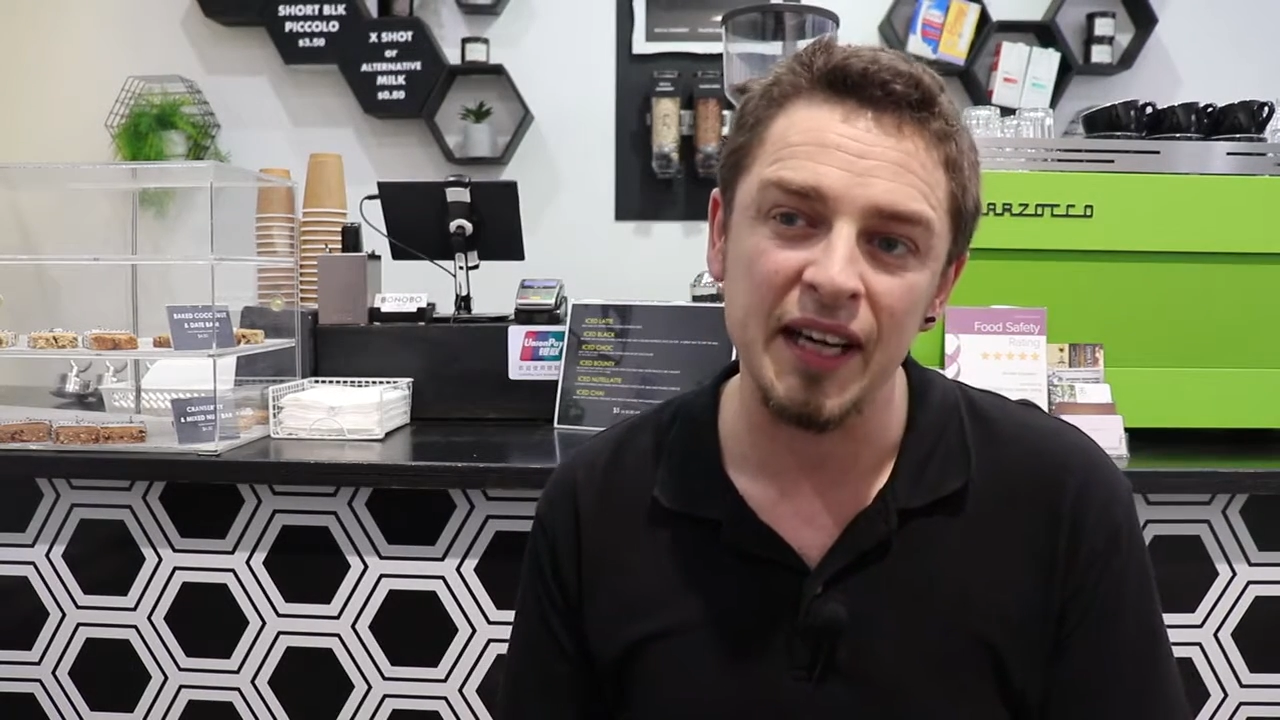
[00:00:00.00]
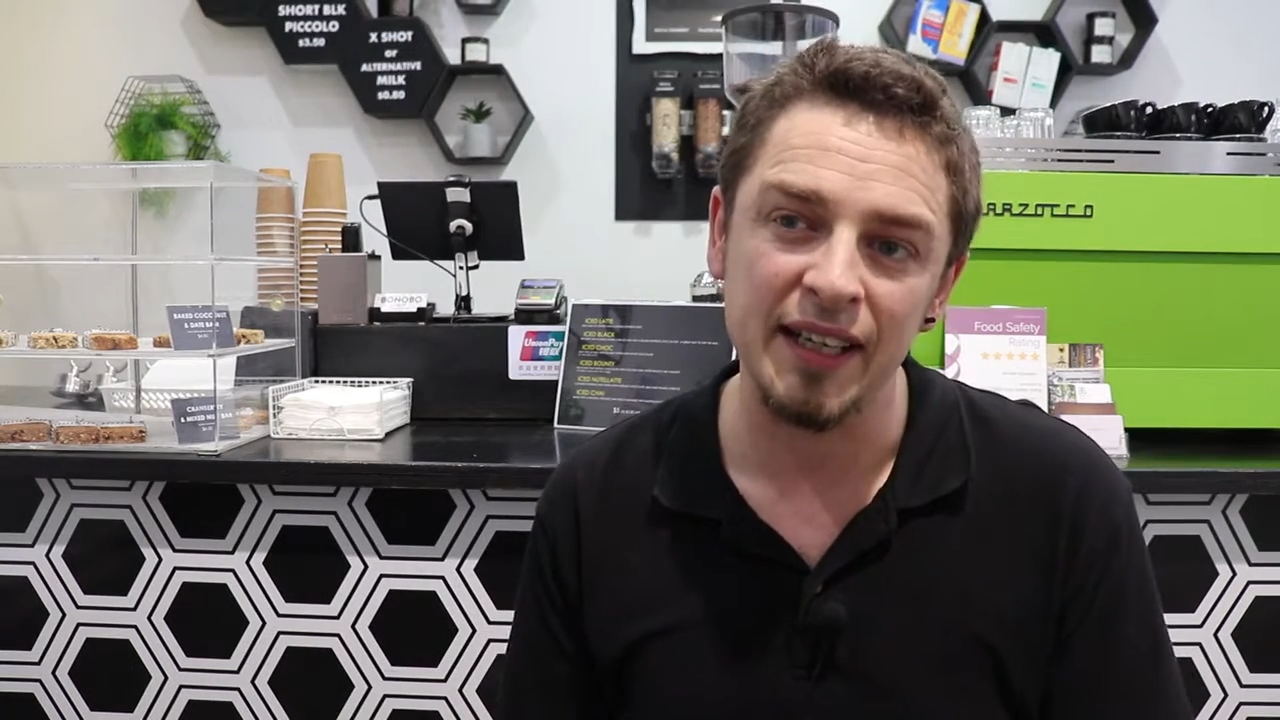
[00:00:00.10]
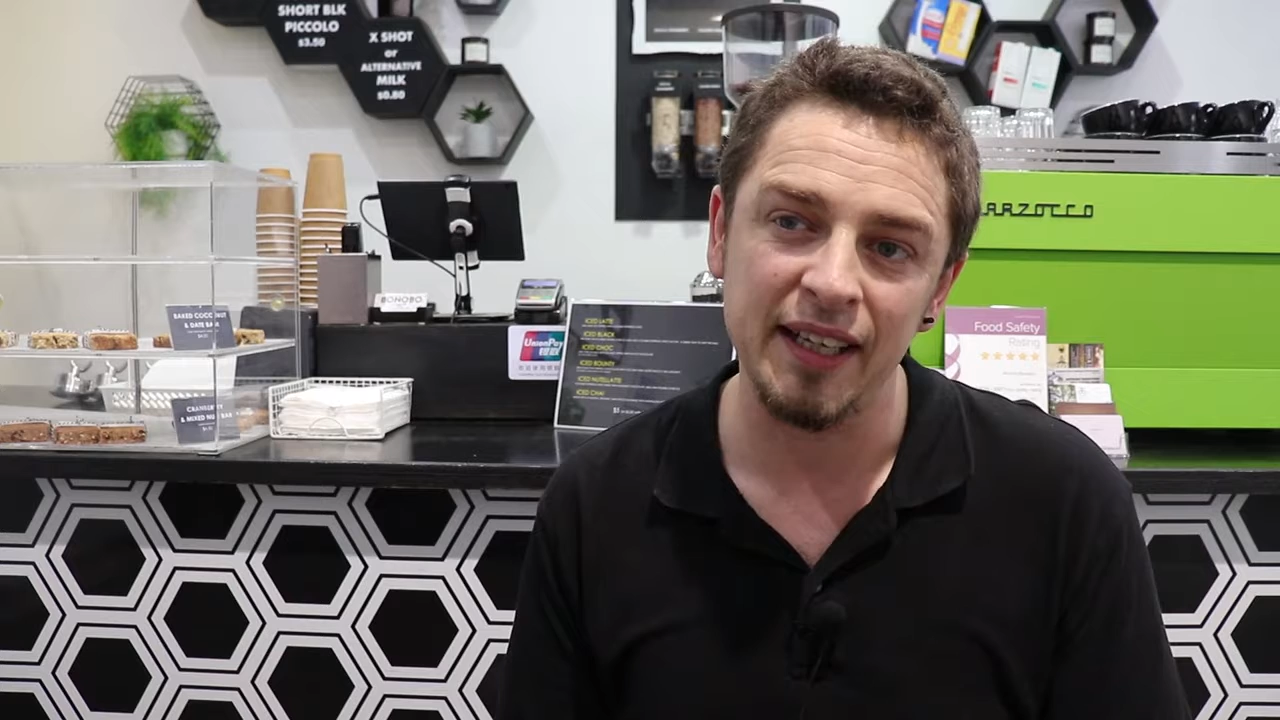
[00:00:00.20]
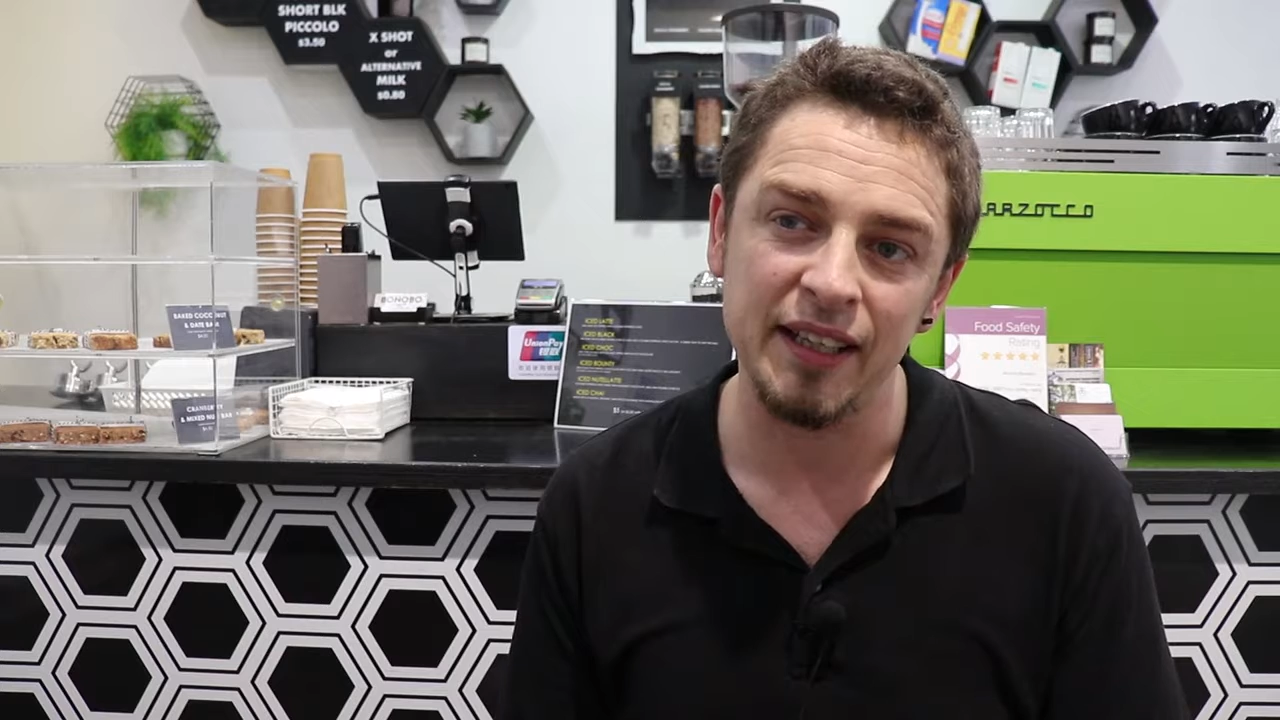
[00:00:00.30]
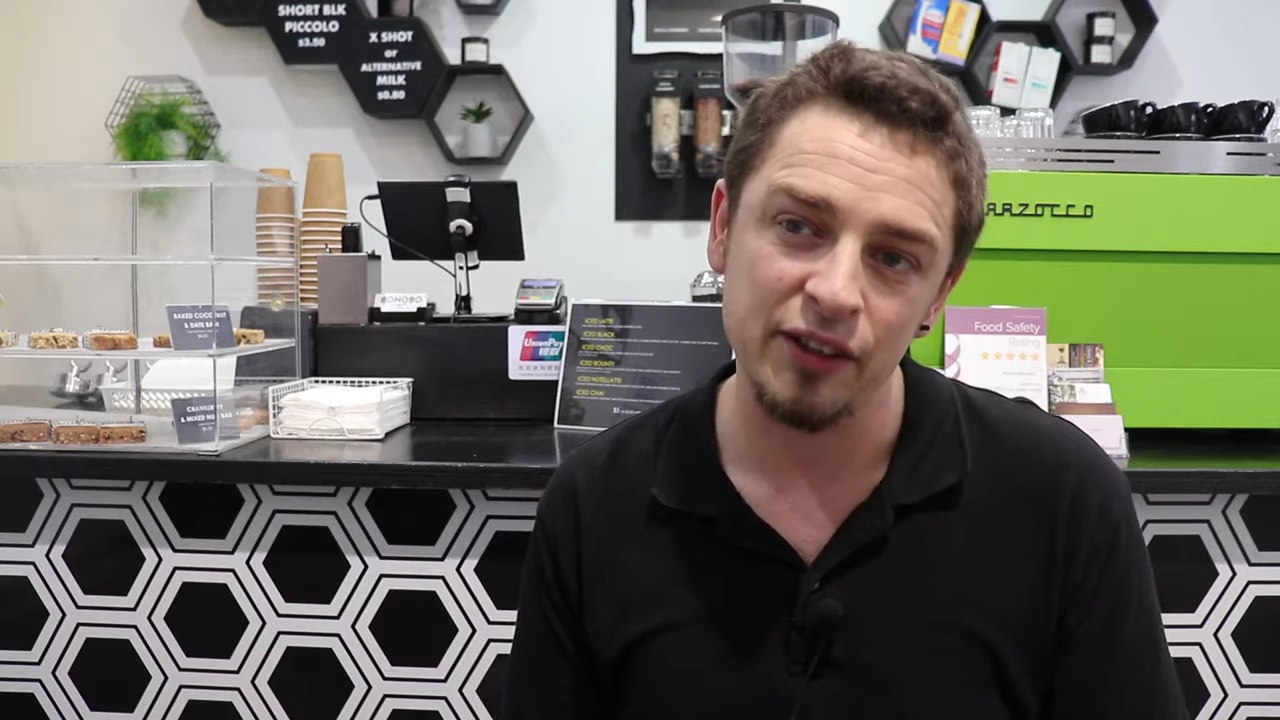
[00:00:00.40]

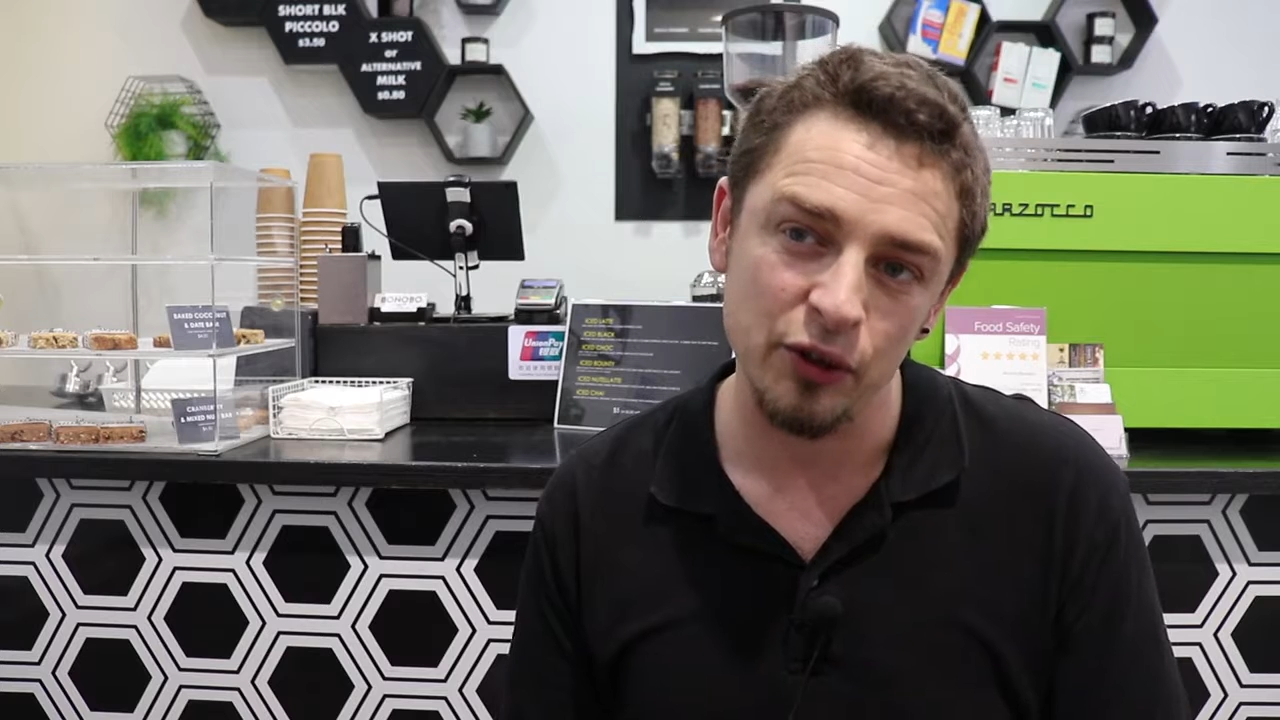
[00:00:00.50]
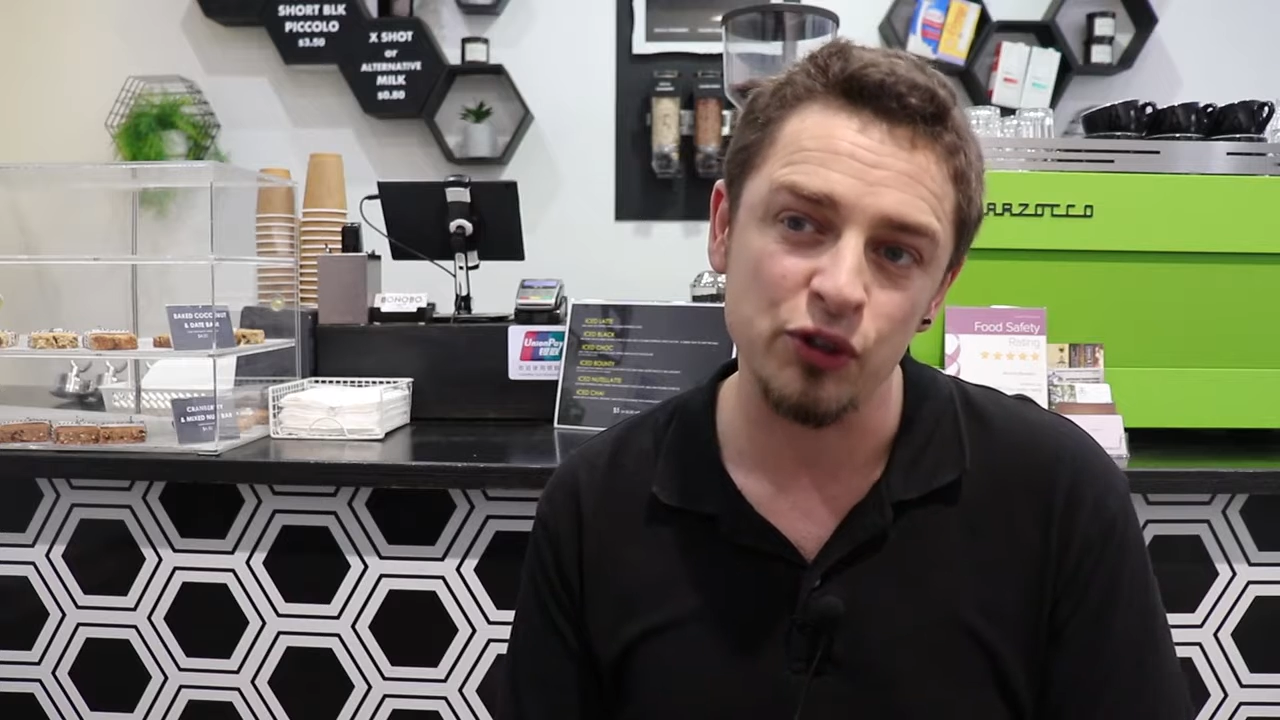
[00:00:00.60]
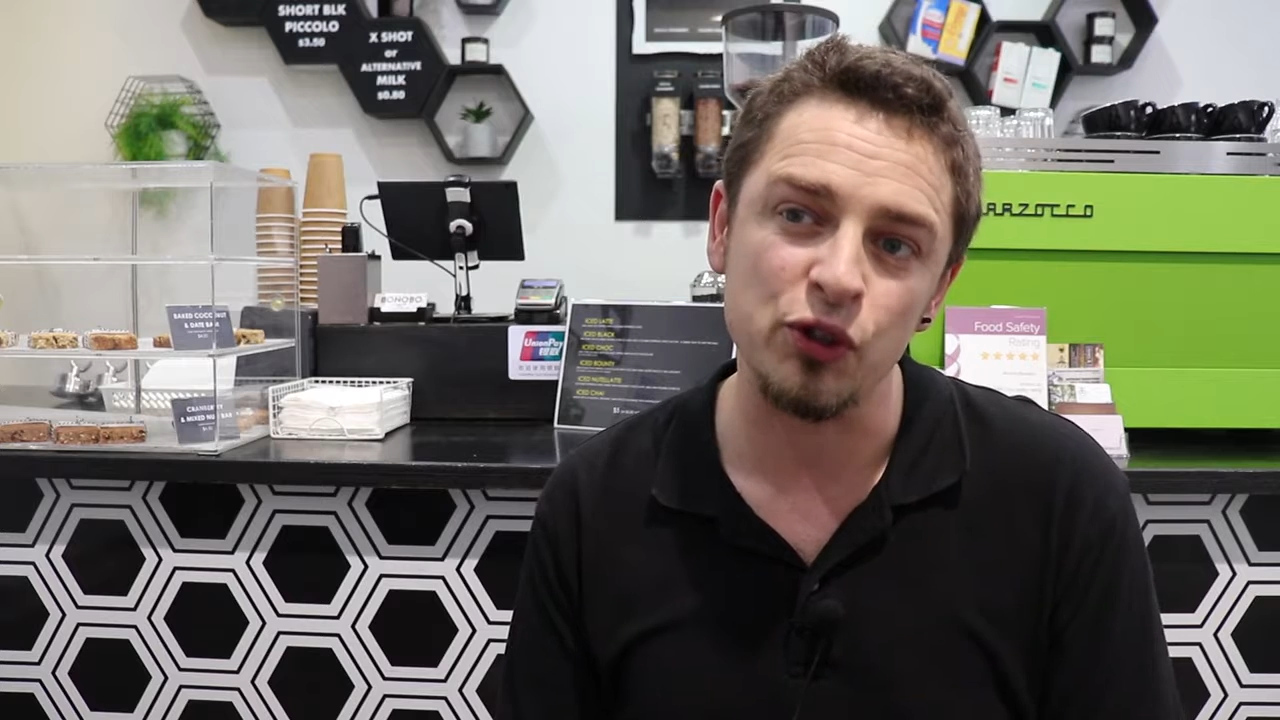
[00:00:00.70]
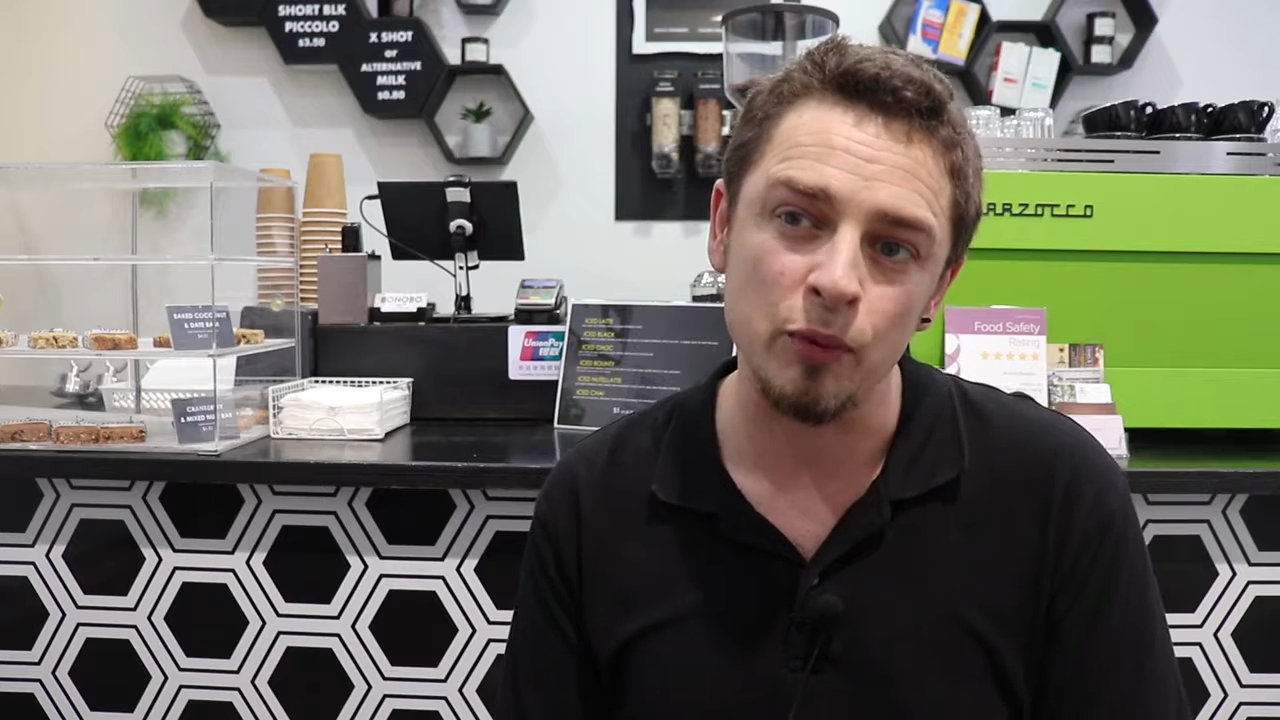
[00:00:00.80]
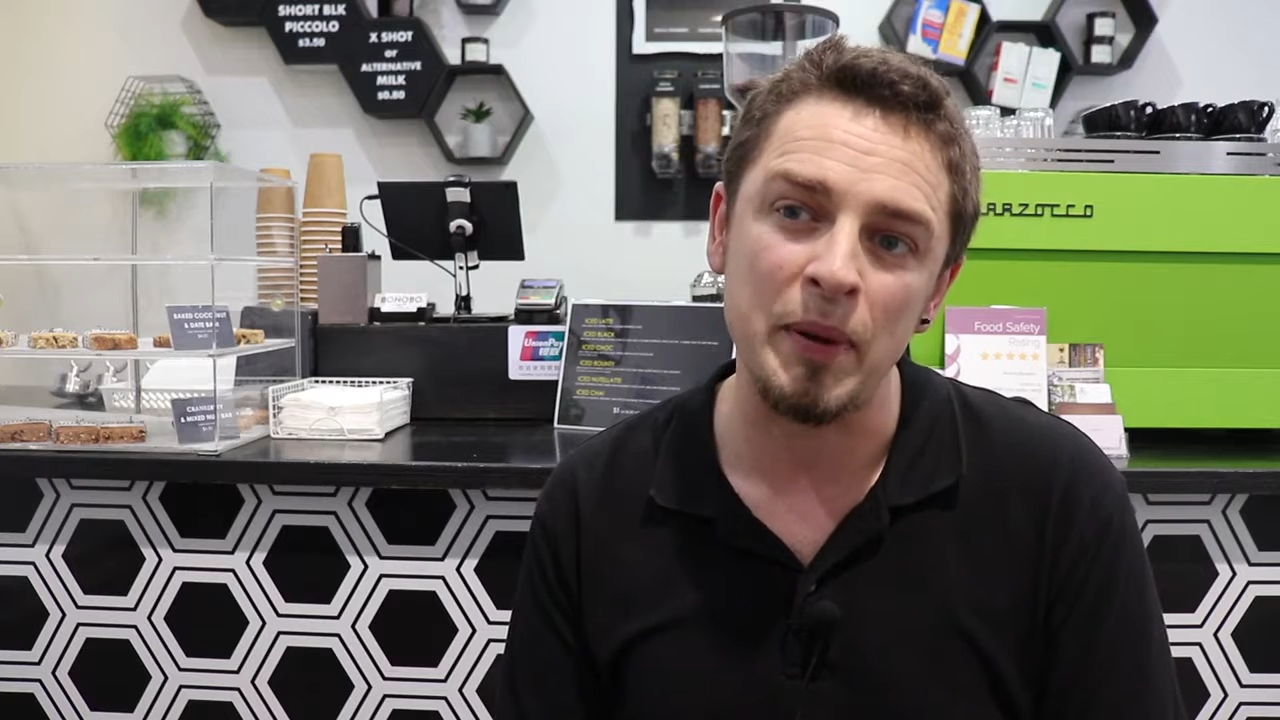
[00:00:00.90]
lucky that
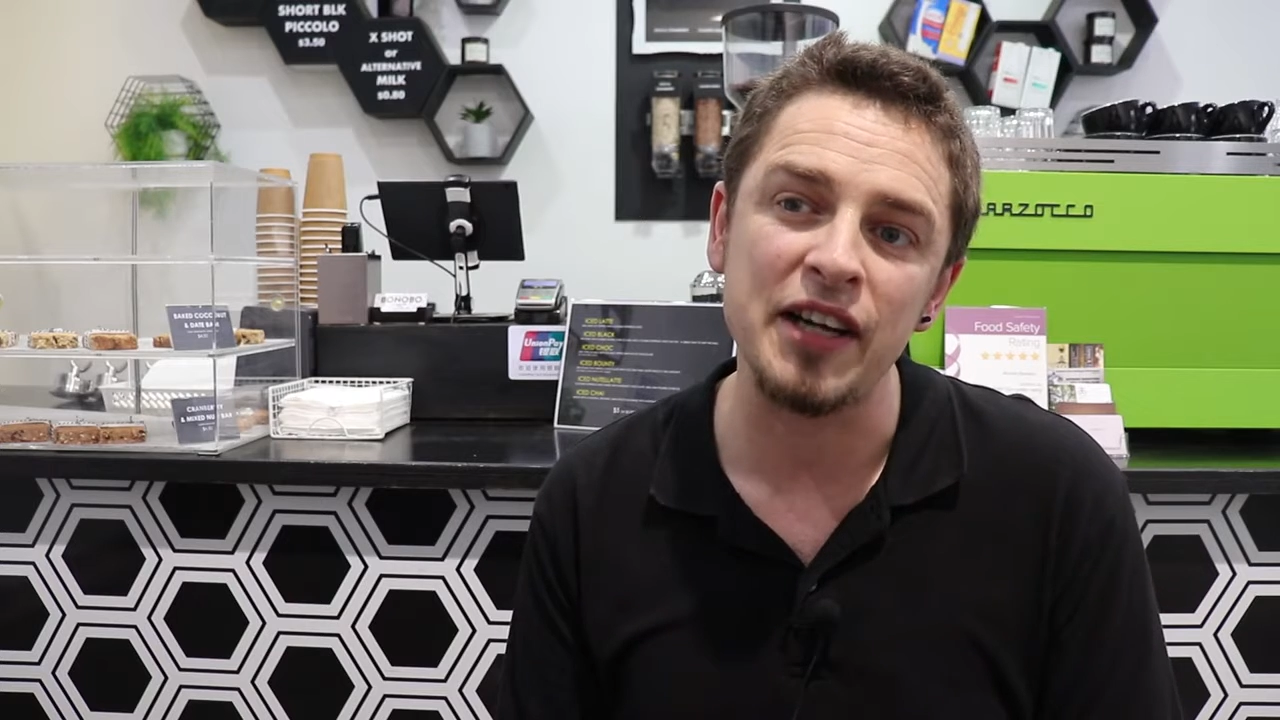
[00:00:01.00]
those two